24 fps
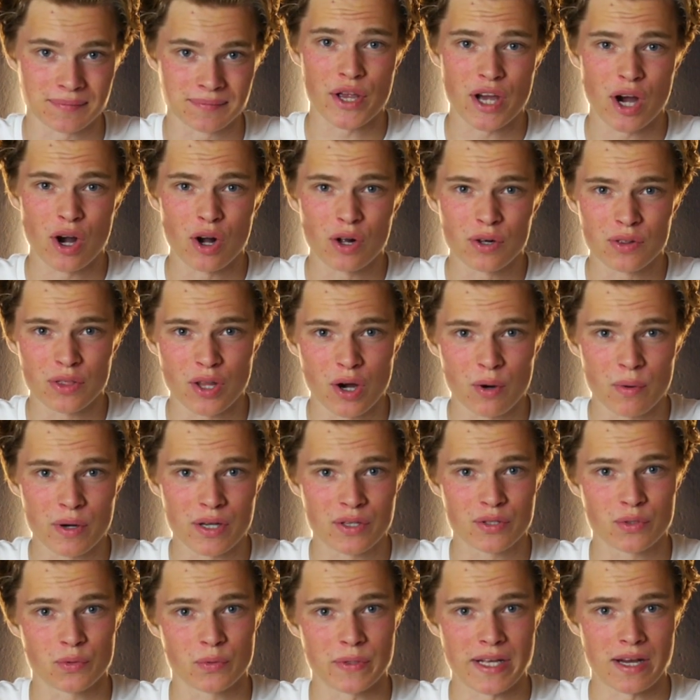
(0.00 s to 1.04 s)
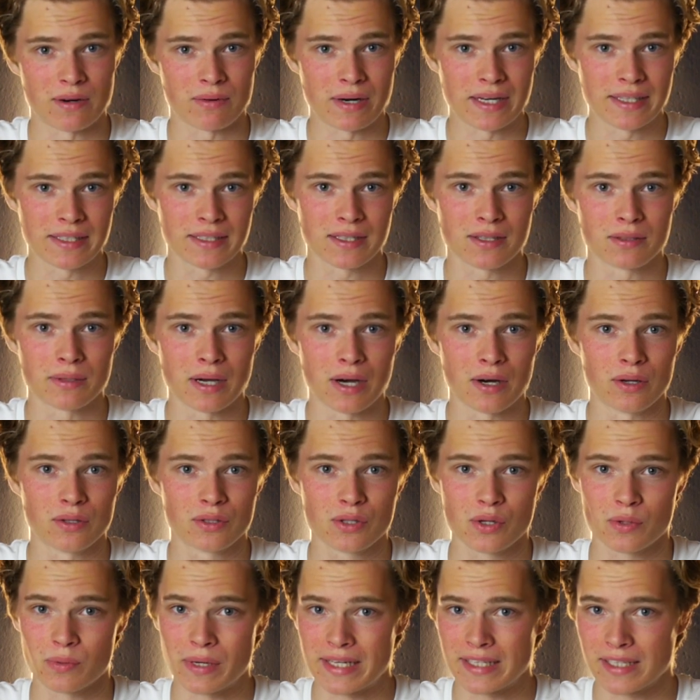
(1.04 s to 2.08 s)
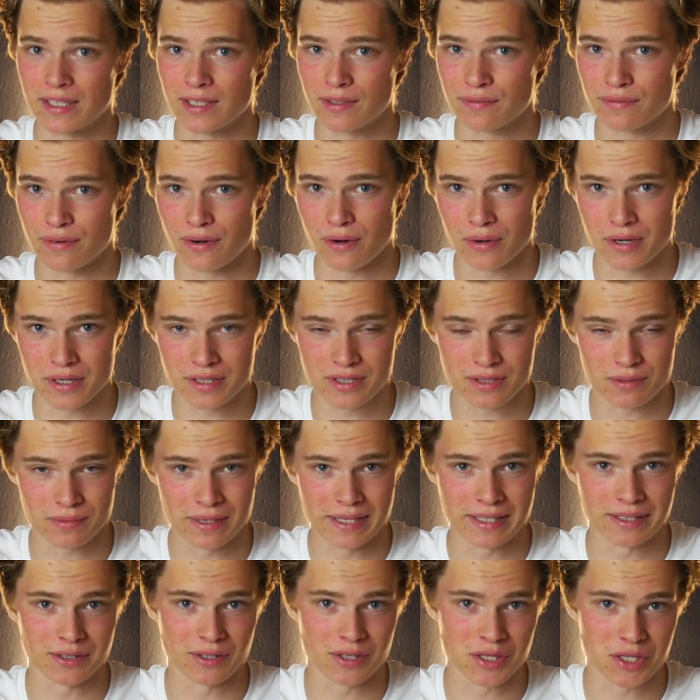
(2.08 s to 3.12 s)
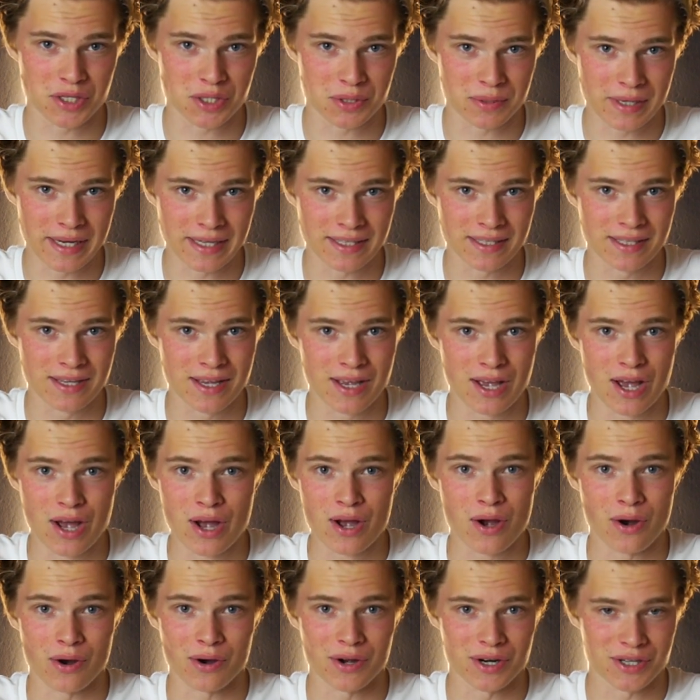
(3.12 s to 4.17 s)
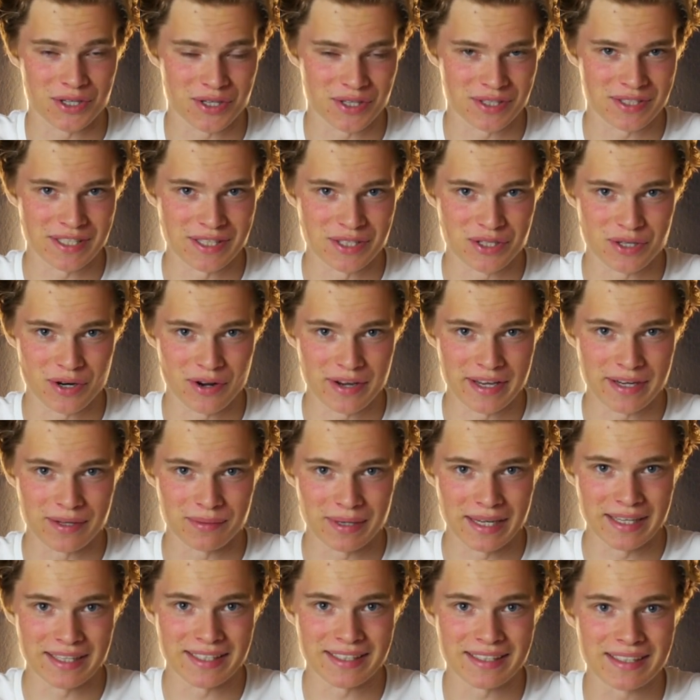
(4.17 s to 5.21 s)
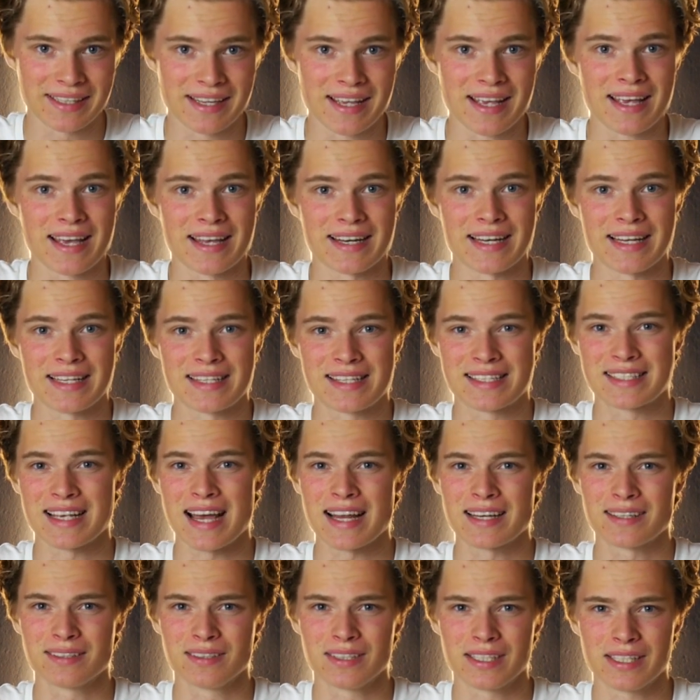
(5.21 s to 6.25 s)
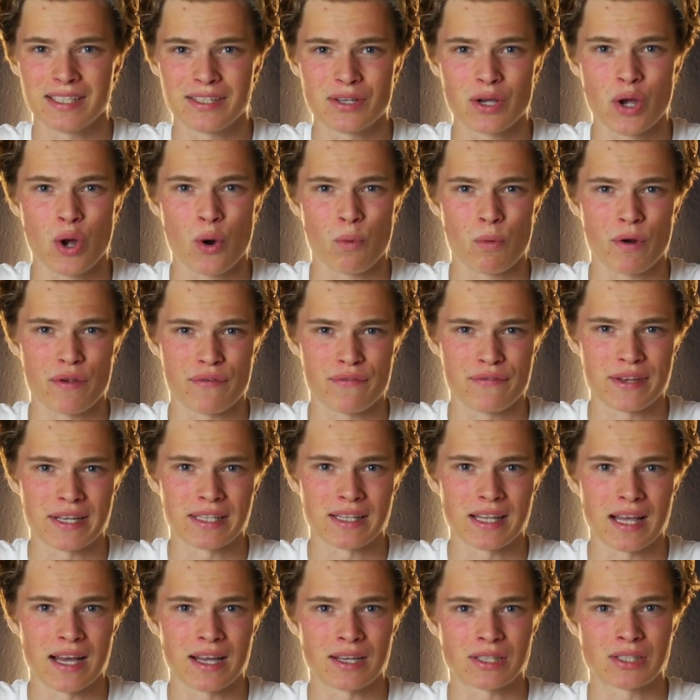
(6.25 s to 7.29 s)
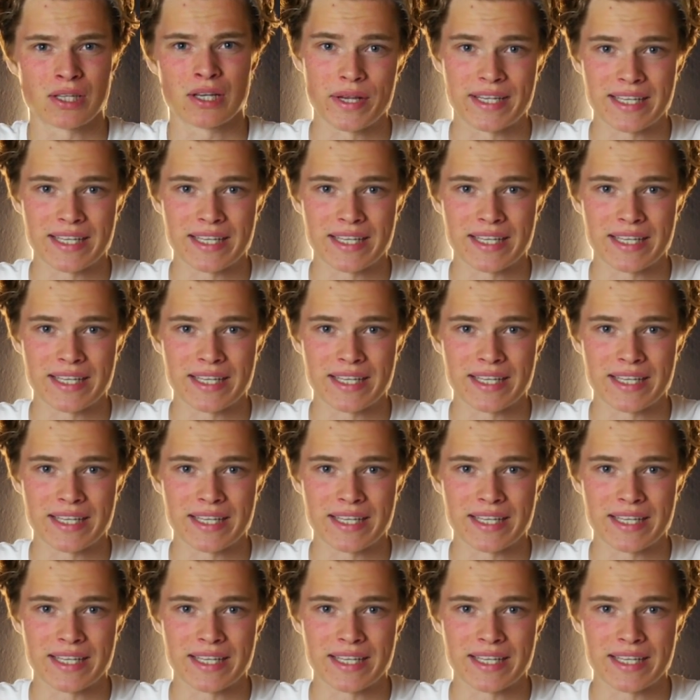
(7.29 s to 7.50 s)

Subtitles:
We all know it, we are running around, running in the forest, running on a track, or just enjoying running, and then suddenly we feel like we